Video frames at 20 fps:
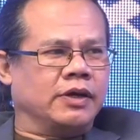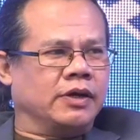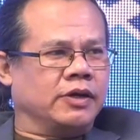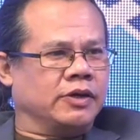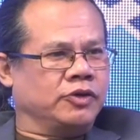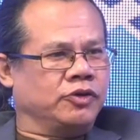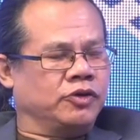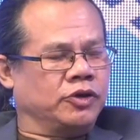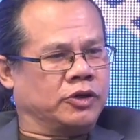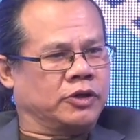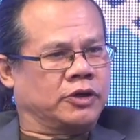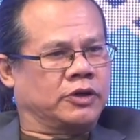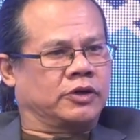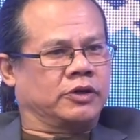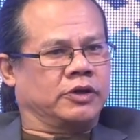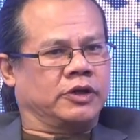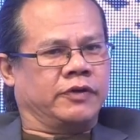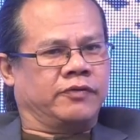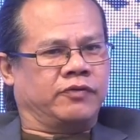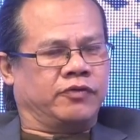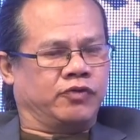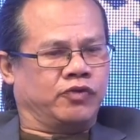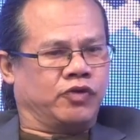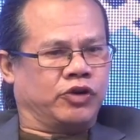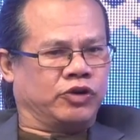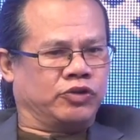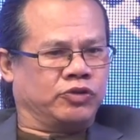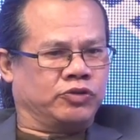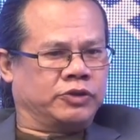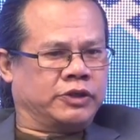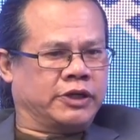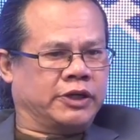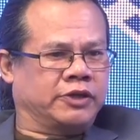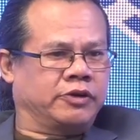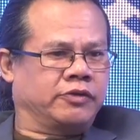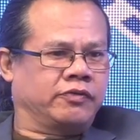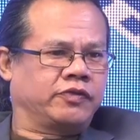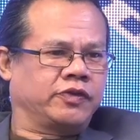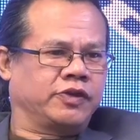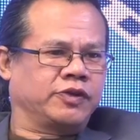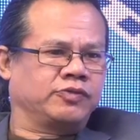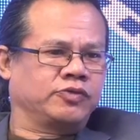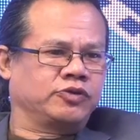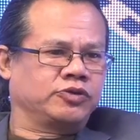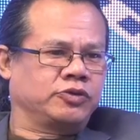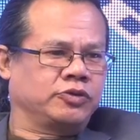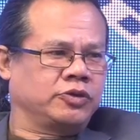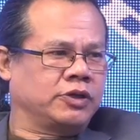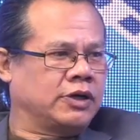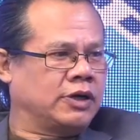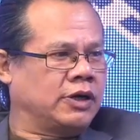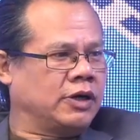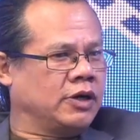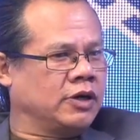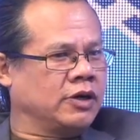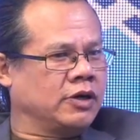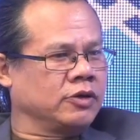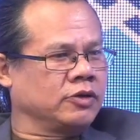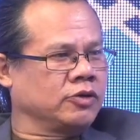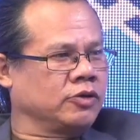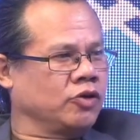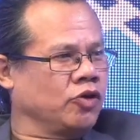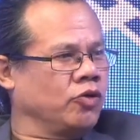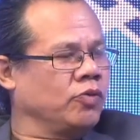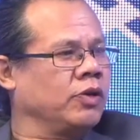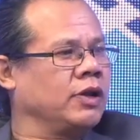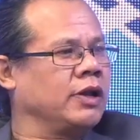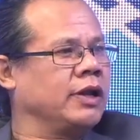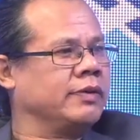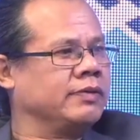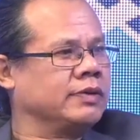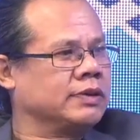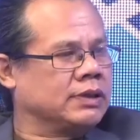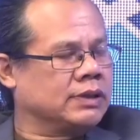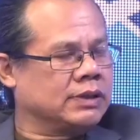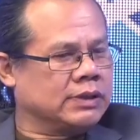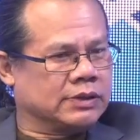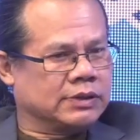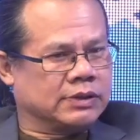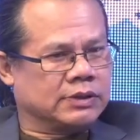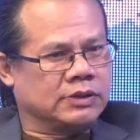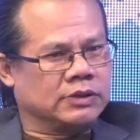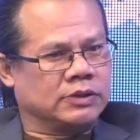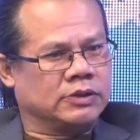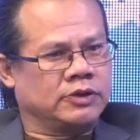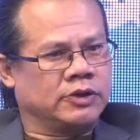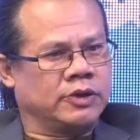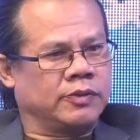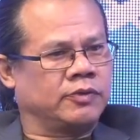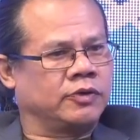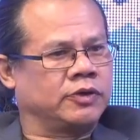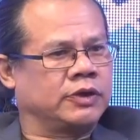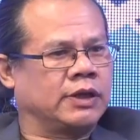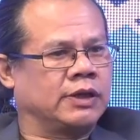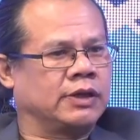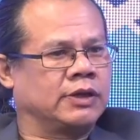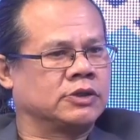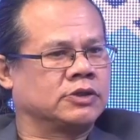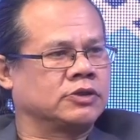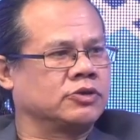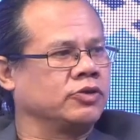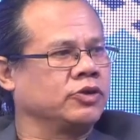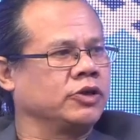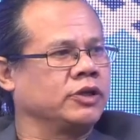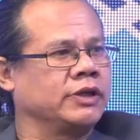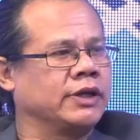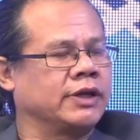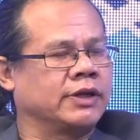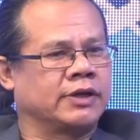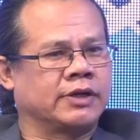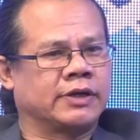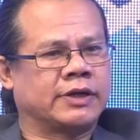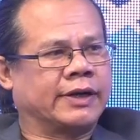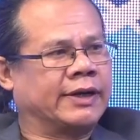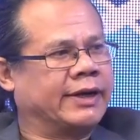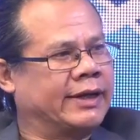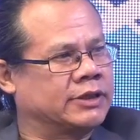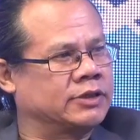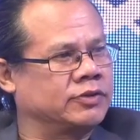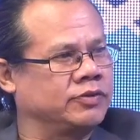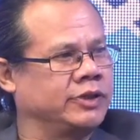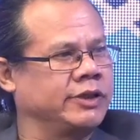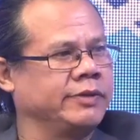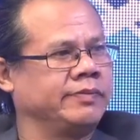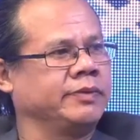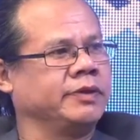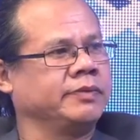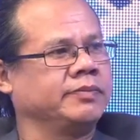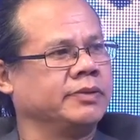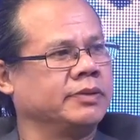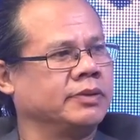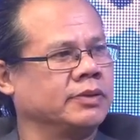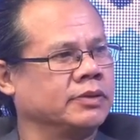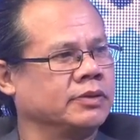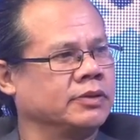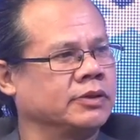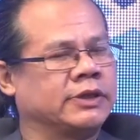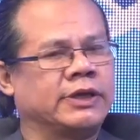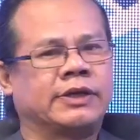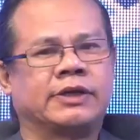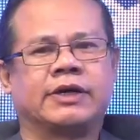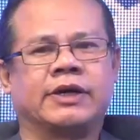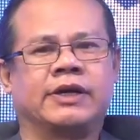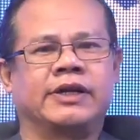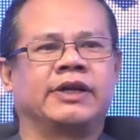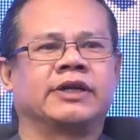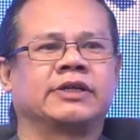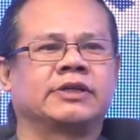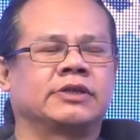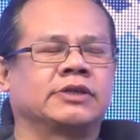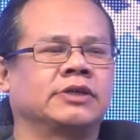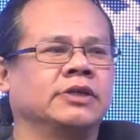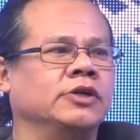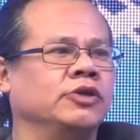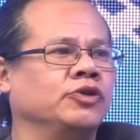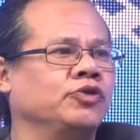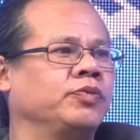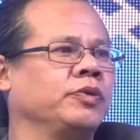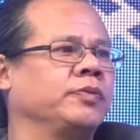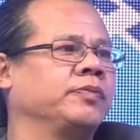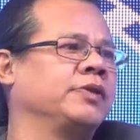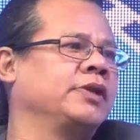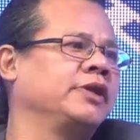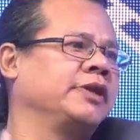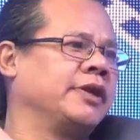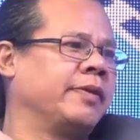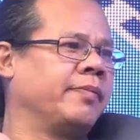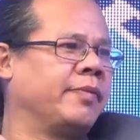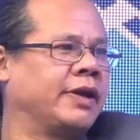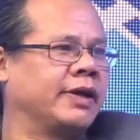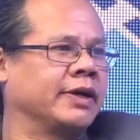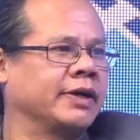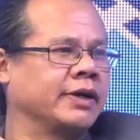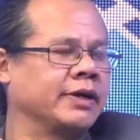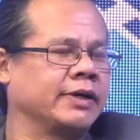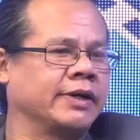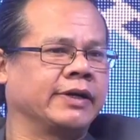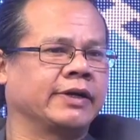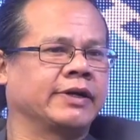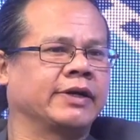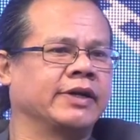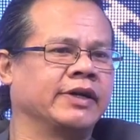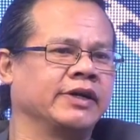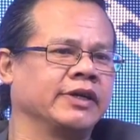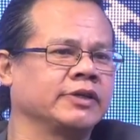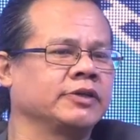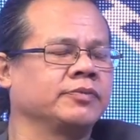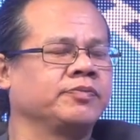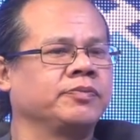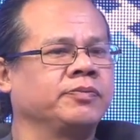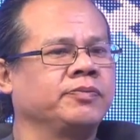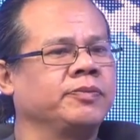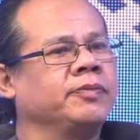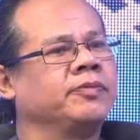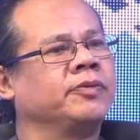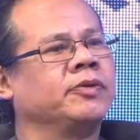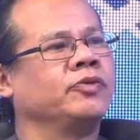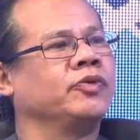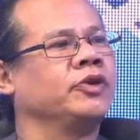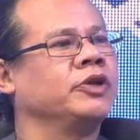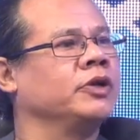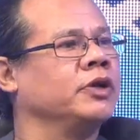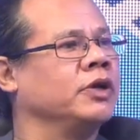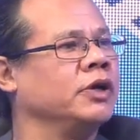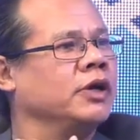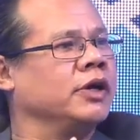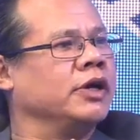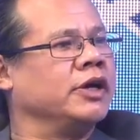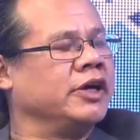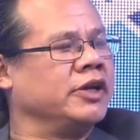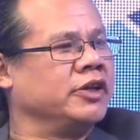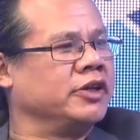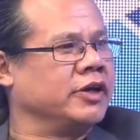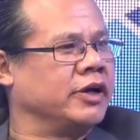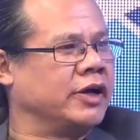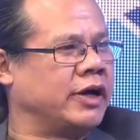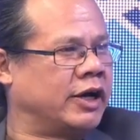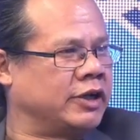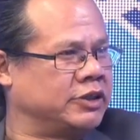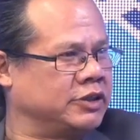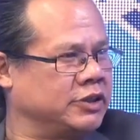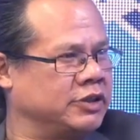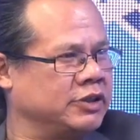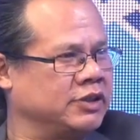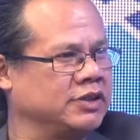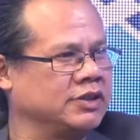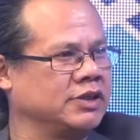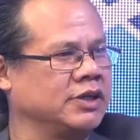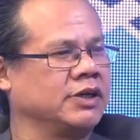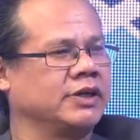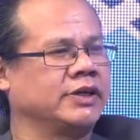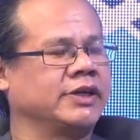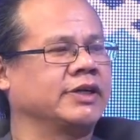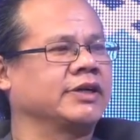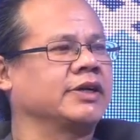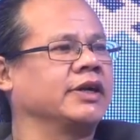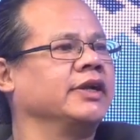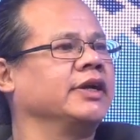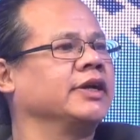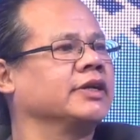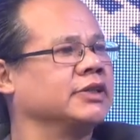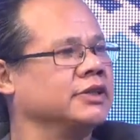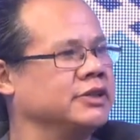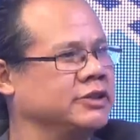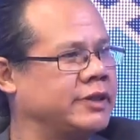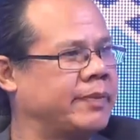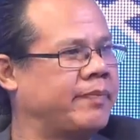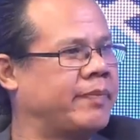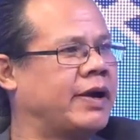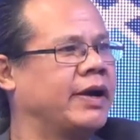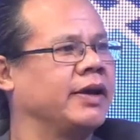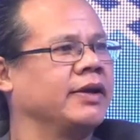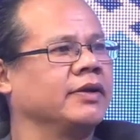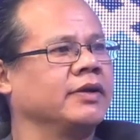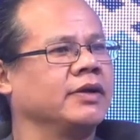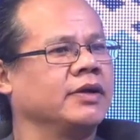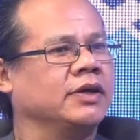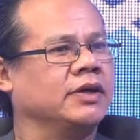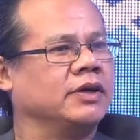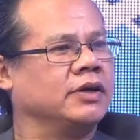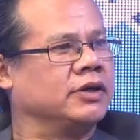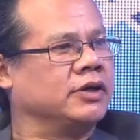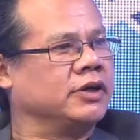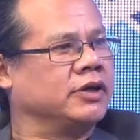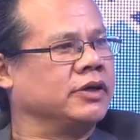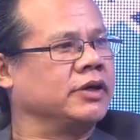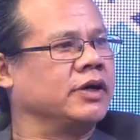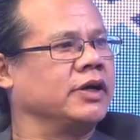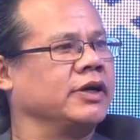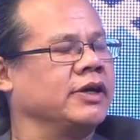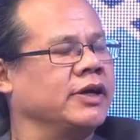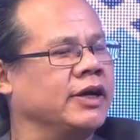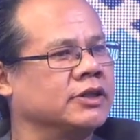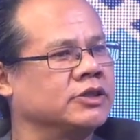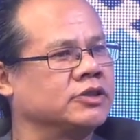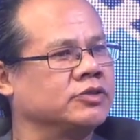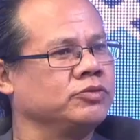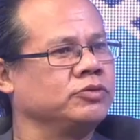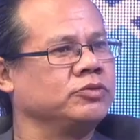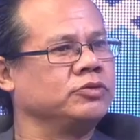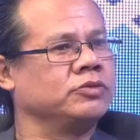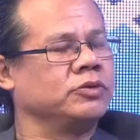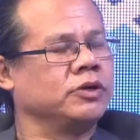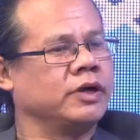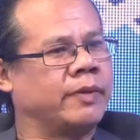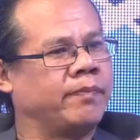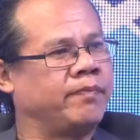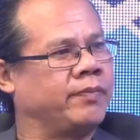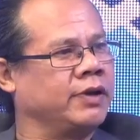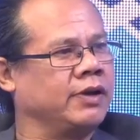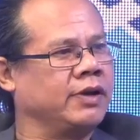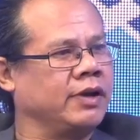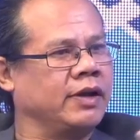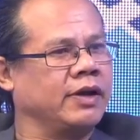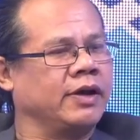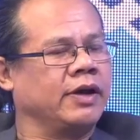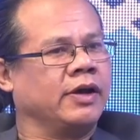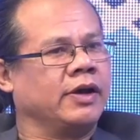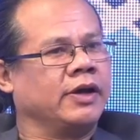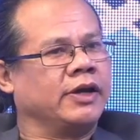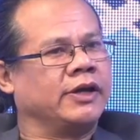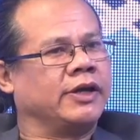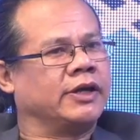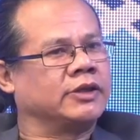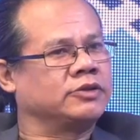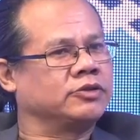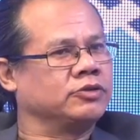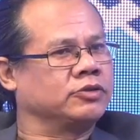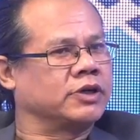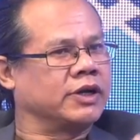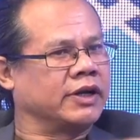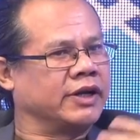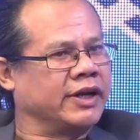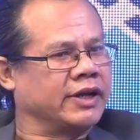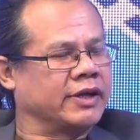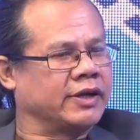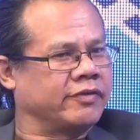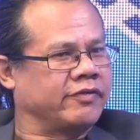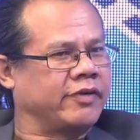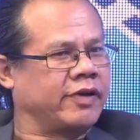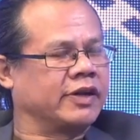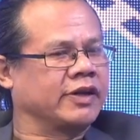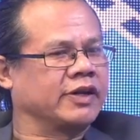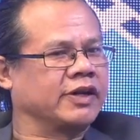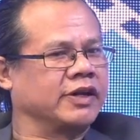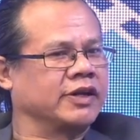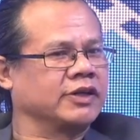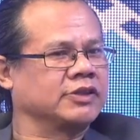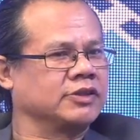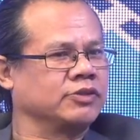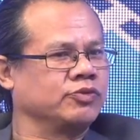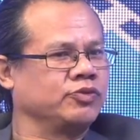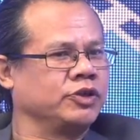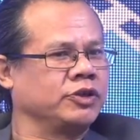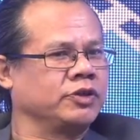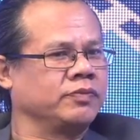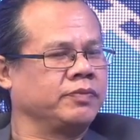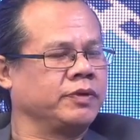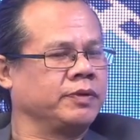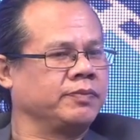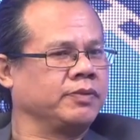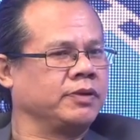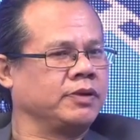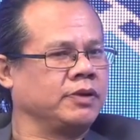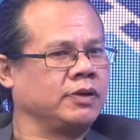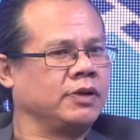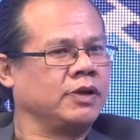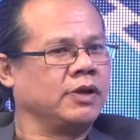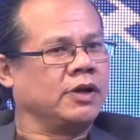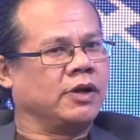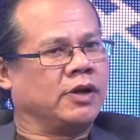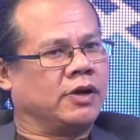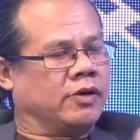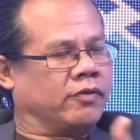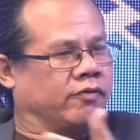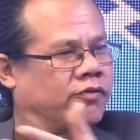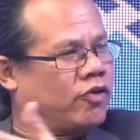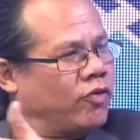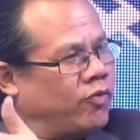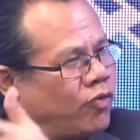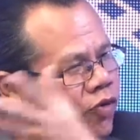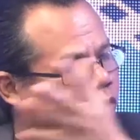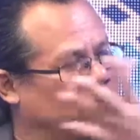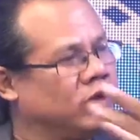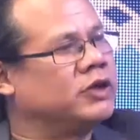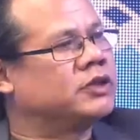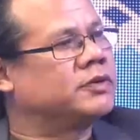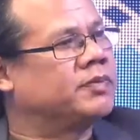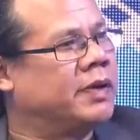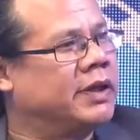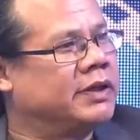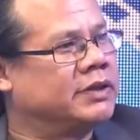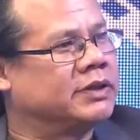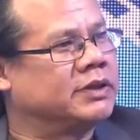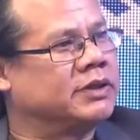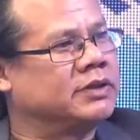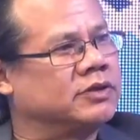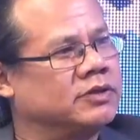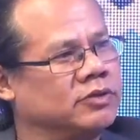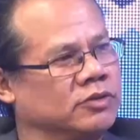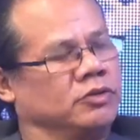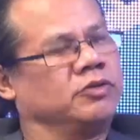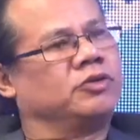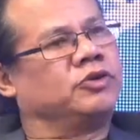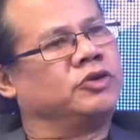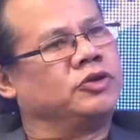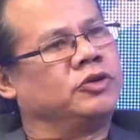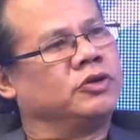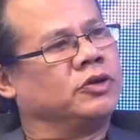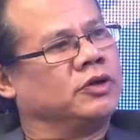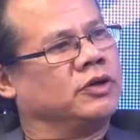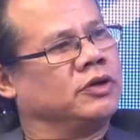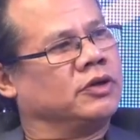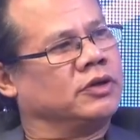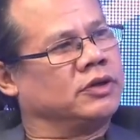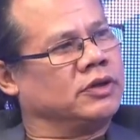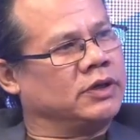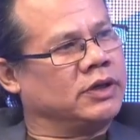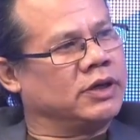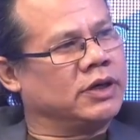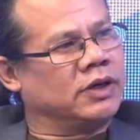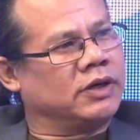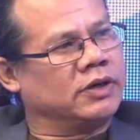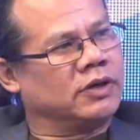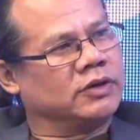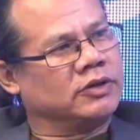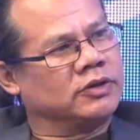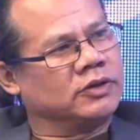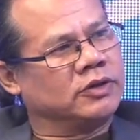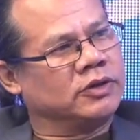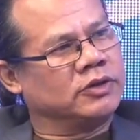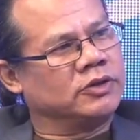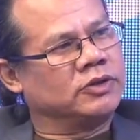You're if you want to take your film to the uh, global level, mm. you have to tell a story that connects with the people, that connects to people in America, that connects people with in uh, Argentina, that connects in Japan. Universal. Yeah, it has to appeal. It has to connect, find connection with people. From all these places. Global, so global audience ki khanta yeah, okay.